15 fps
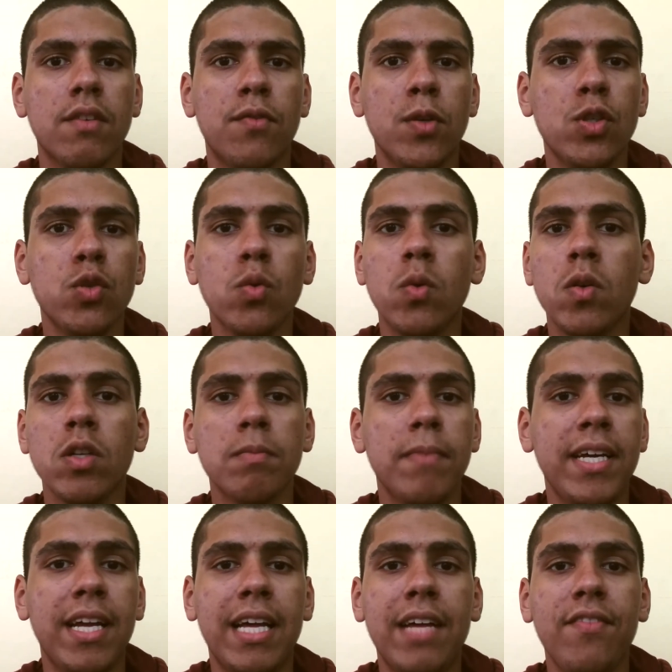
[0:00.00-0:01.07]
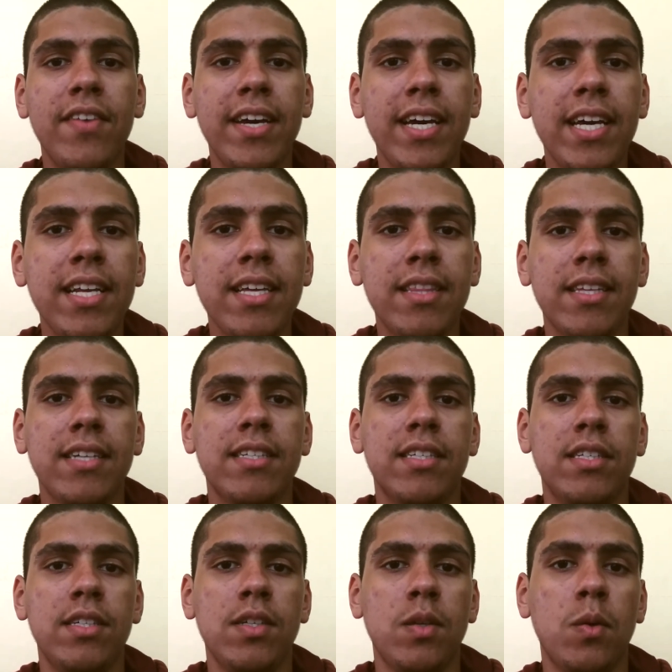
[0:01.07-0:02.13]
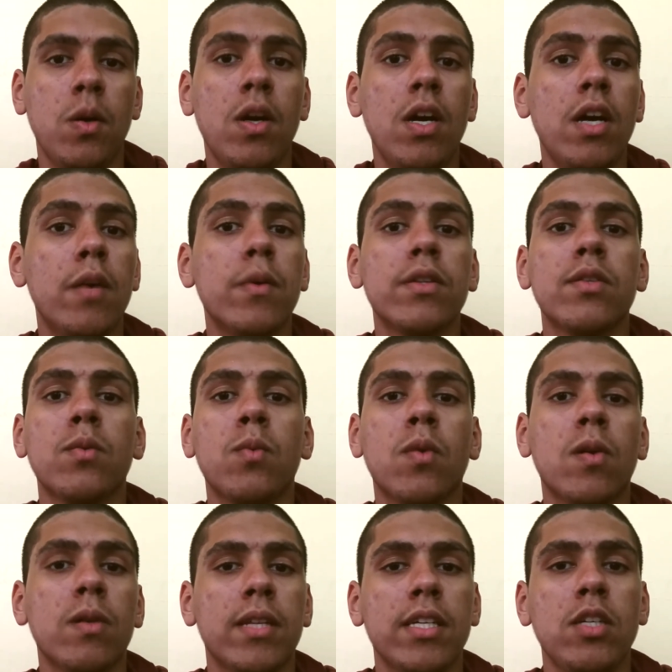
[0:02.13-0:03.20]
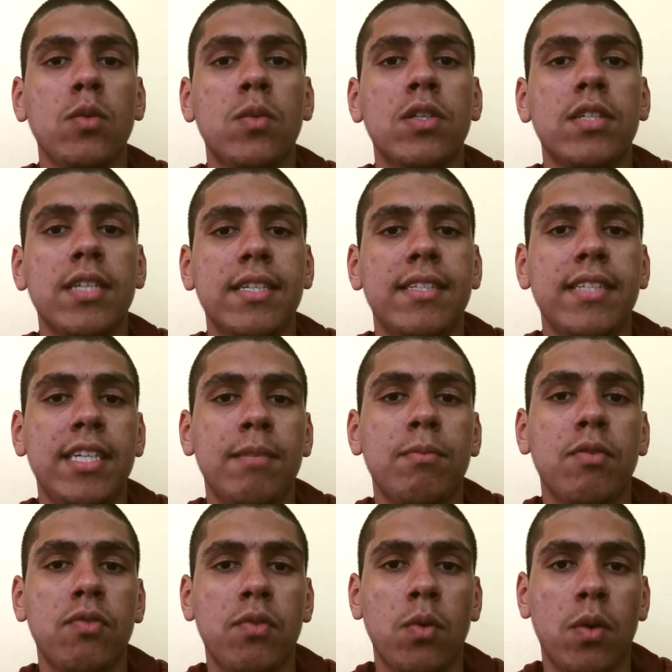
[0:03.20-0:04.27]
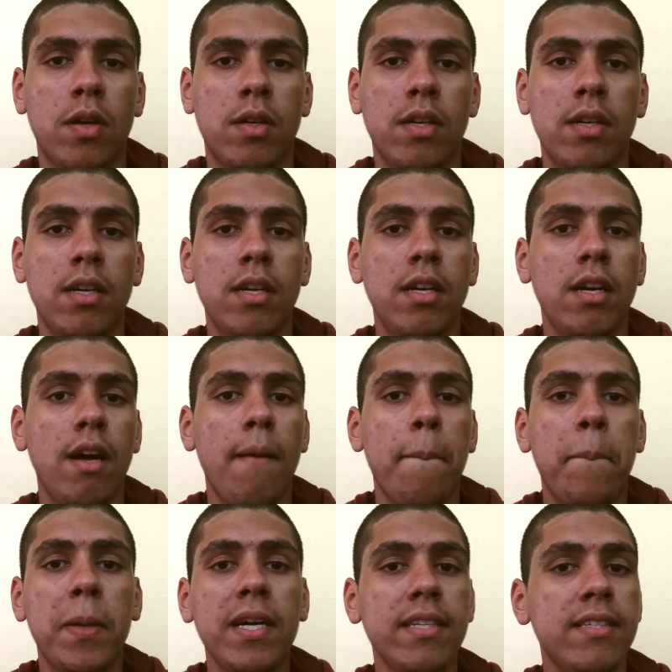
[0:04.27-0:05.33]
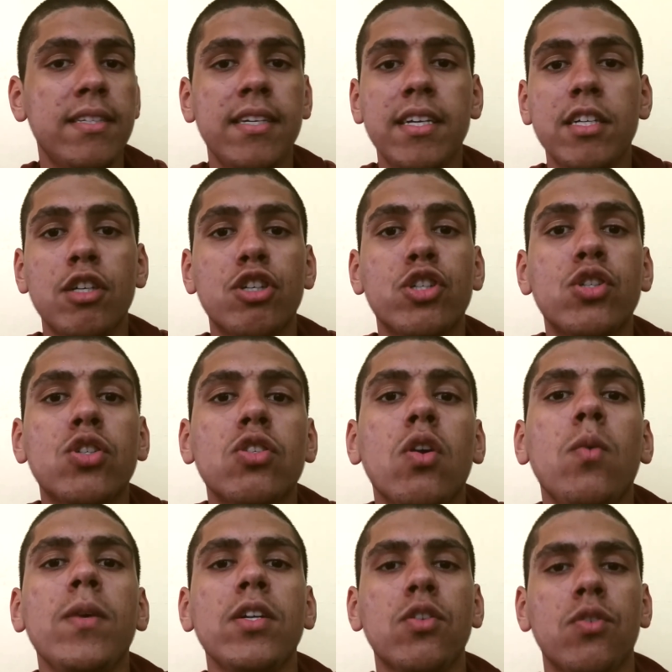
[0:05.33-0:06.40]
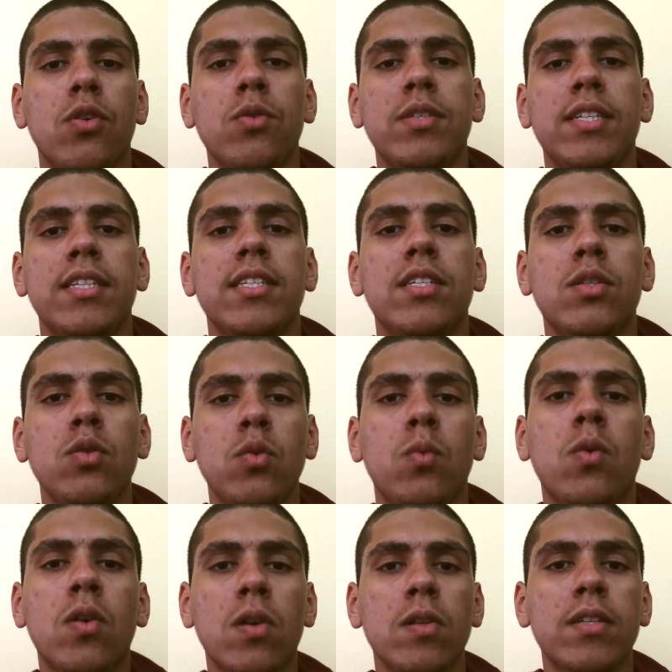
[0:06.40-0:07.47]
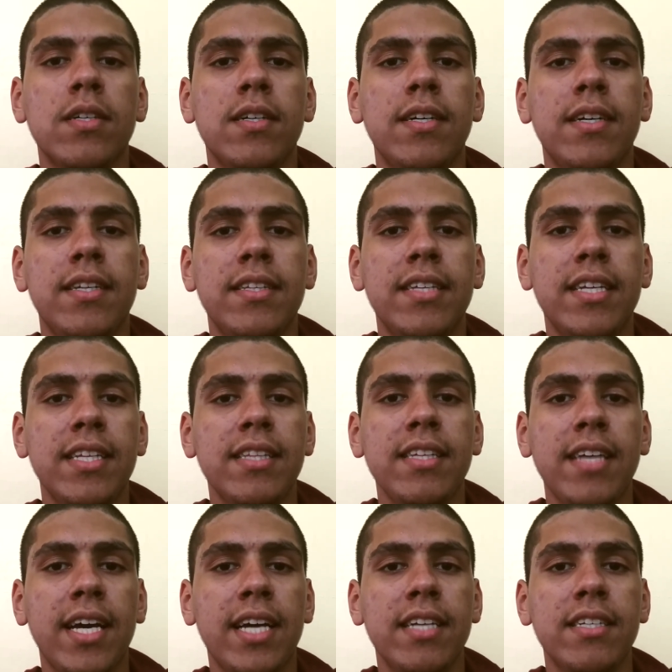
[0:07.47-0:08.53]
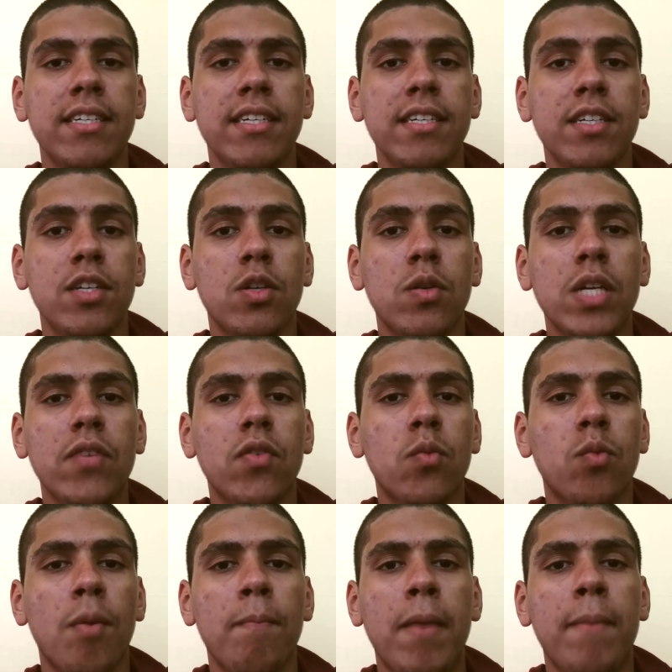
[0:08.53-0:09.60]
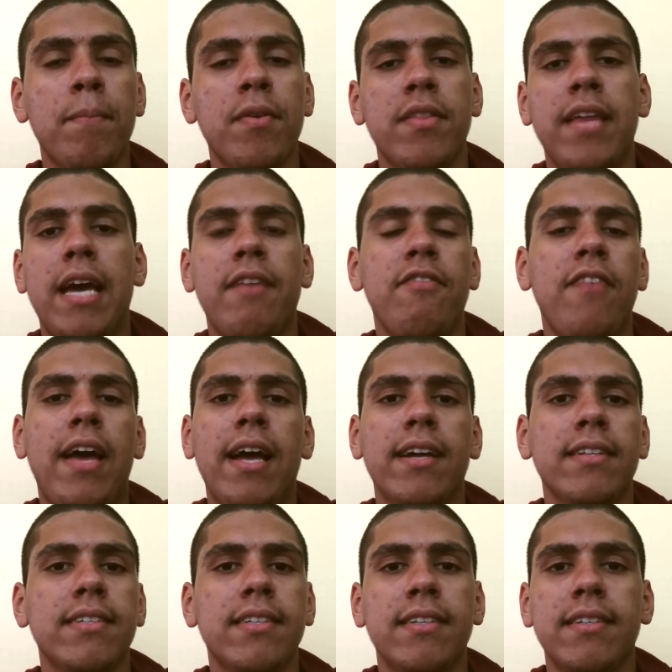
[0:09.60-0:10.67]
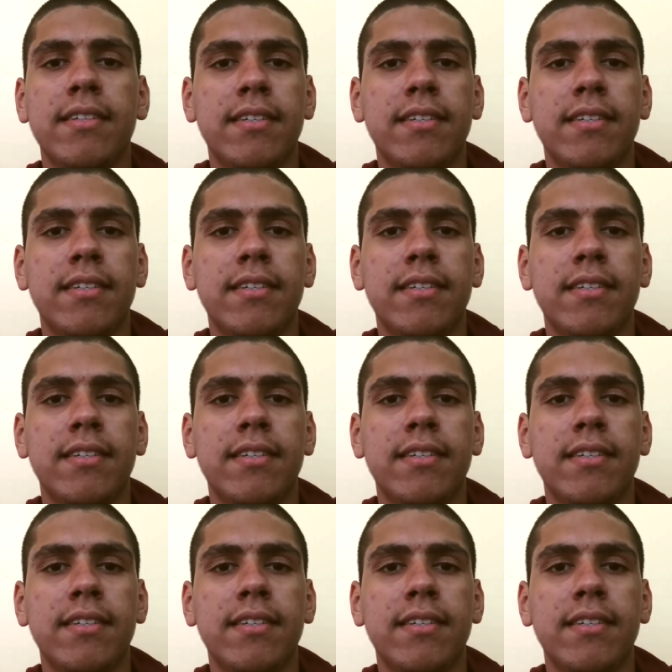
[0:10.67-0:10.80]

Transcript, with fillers: The virtual world may not have anything to do with the world that you were just in before, but you're so engrossed in this new world that in the end, you don't even remember that fact.